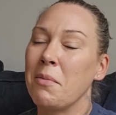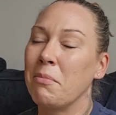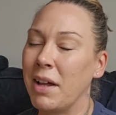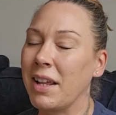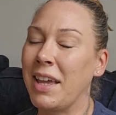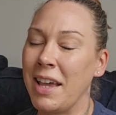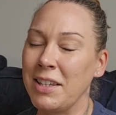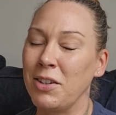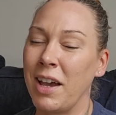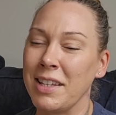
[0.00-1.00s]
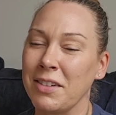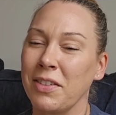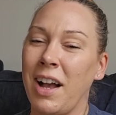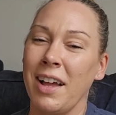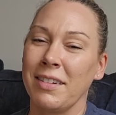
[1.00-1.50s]
But in case you guys have
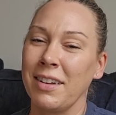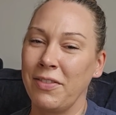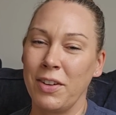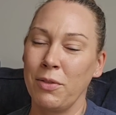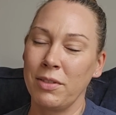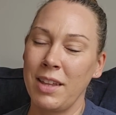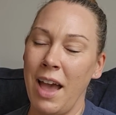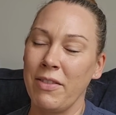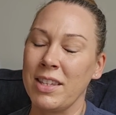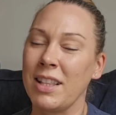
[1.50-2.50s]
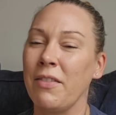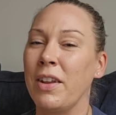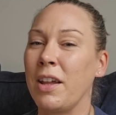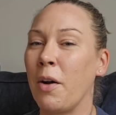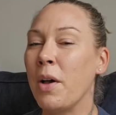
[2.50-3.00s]
forgotten, if you haven't seen that
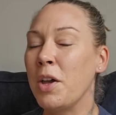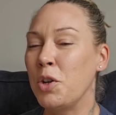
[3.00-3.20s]
video,